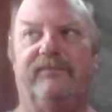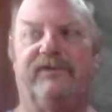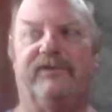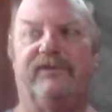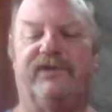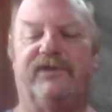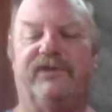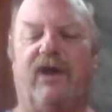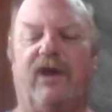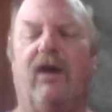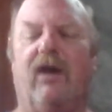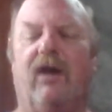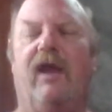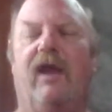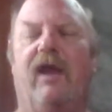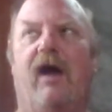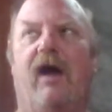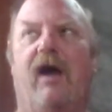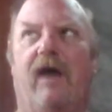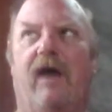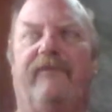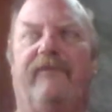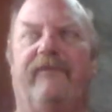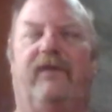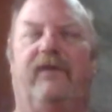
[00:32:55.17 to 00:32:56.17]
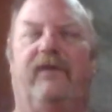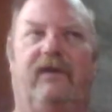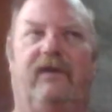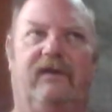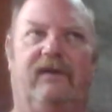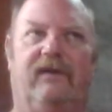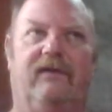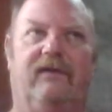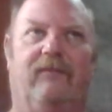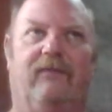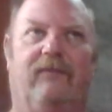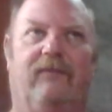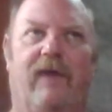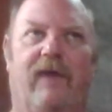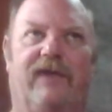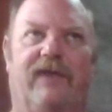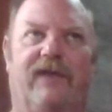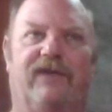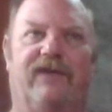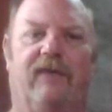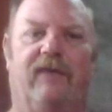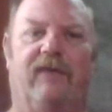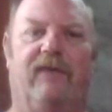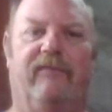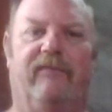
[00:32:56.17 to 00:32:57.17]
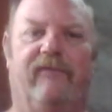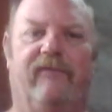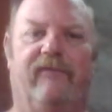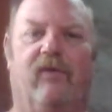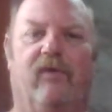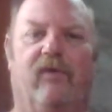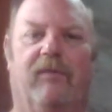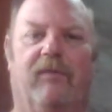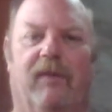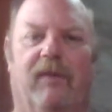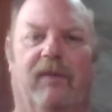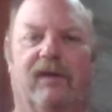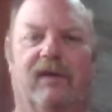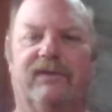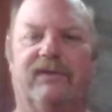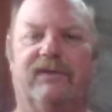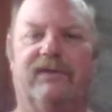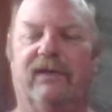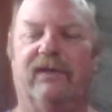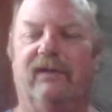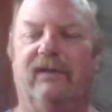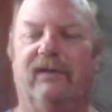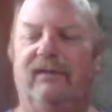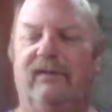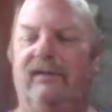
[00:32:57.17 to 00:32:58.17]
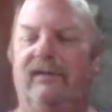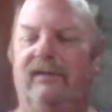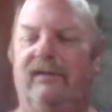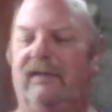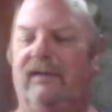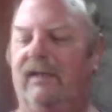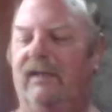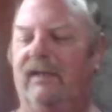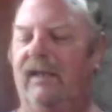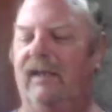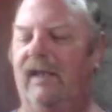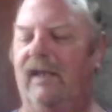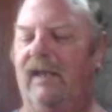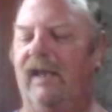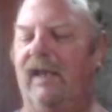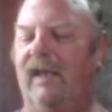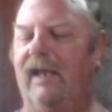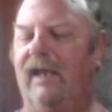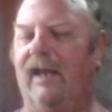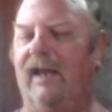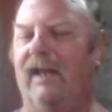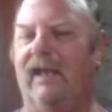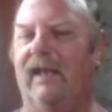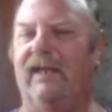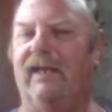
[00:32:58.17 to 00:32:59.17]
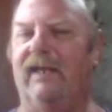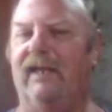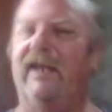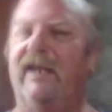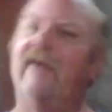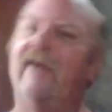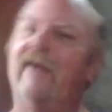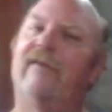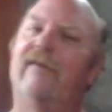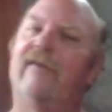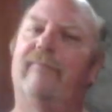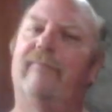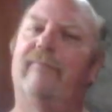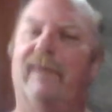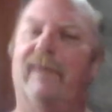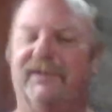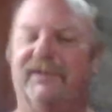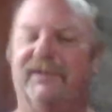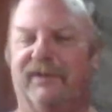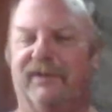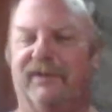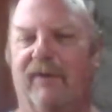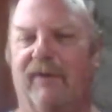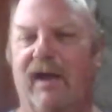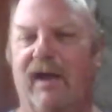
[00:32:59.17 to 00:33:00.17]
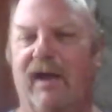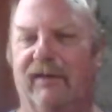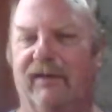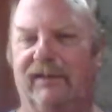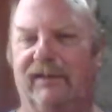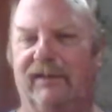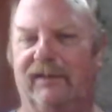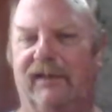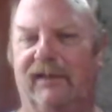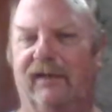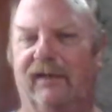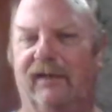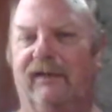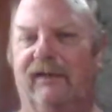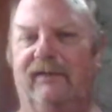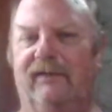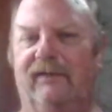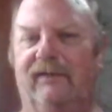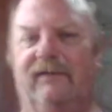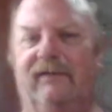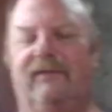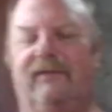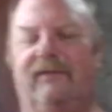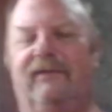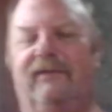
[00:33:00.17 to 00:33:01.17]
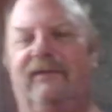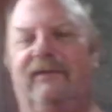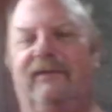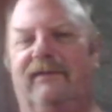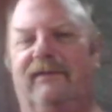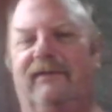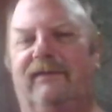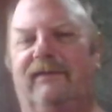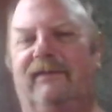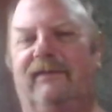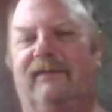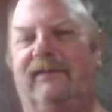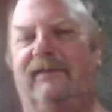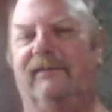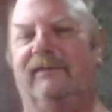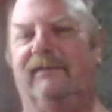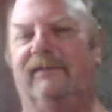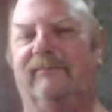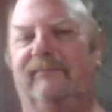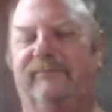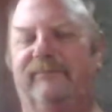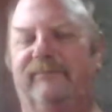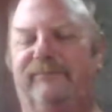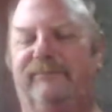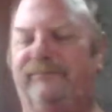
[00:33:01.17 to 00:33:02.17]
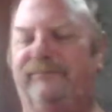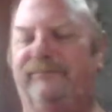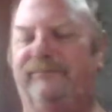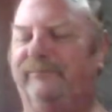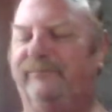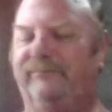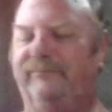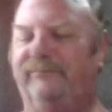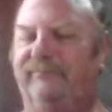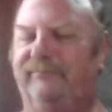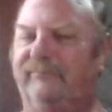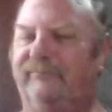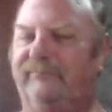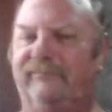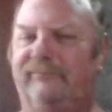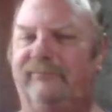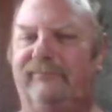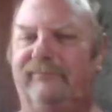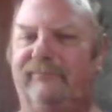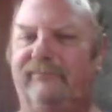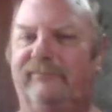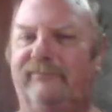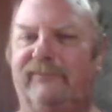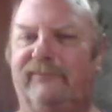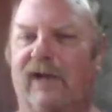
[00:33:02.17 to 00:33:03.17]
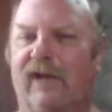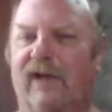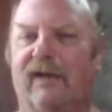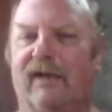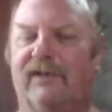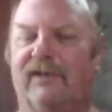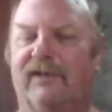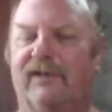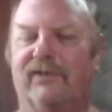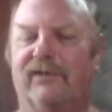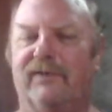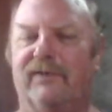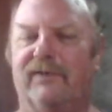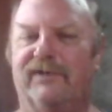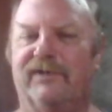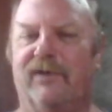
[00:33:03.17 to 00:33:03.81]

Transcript: Charlie often wakes up before Marcel, and I can hear him messing around in there, talking to his